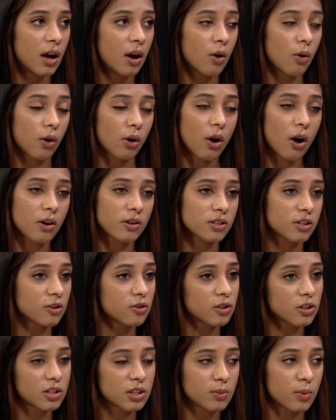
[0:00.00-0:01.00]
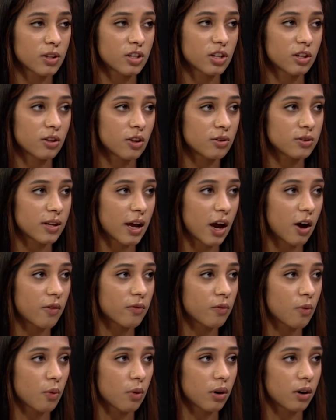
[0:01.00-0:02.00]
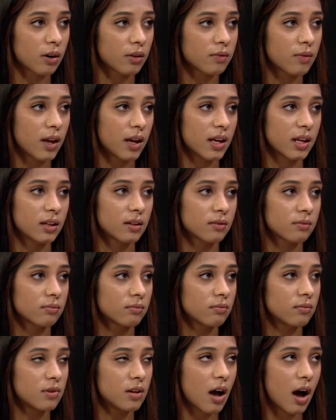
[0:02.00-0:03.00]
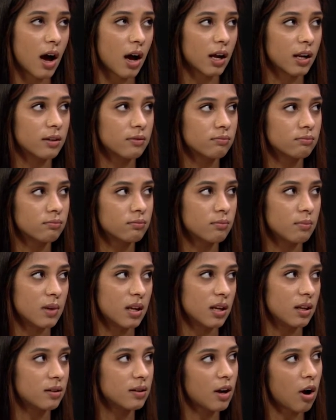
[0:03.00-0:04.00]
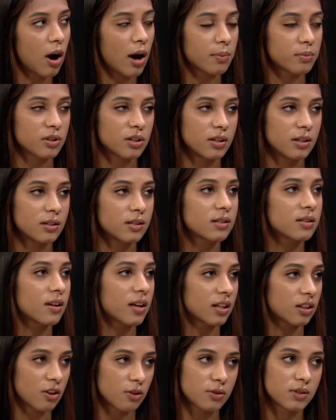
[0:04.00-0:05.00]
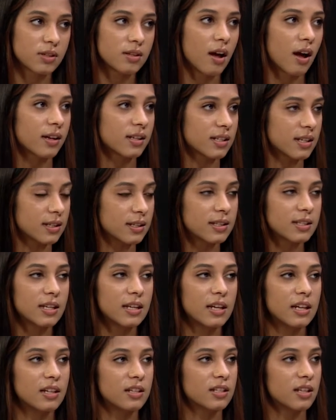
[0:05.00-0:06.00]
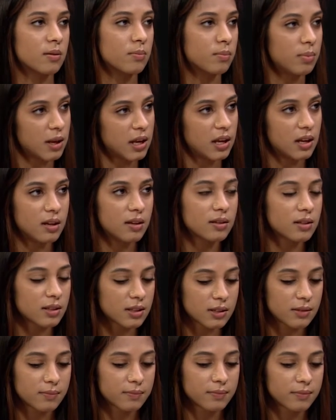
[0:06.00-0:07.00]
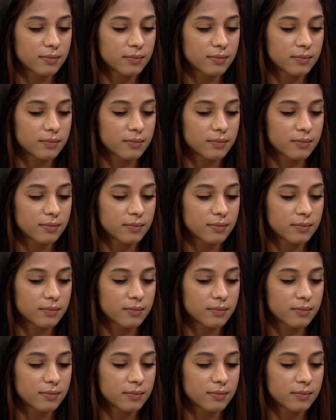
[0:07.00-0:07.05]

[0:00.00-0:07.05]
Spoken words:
or also just switching those out for like non-meat options like those nuts and seeds and beans.